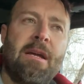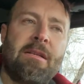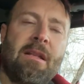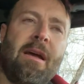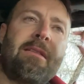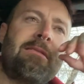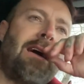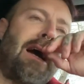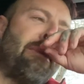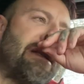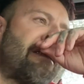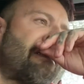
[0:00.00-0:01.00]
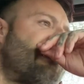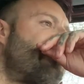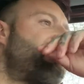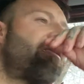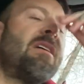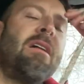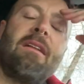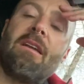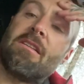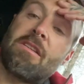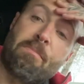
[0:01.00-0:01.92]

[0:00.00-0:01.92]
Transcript: It's like time had stood still, and I was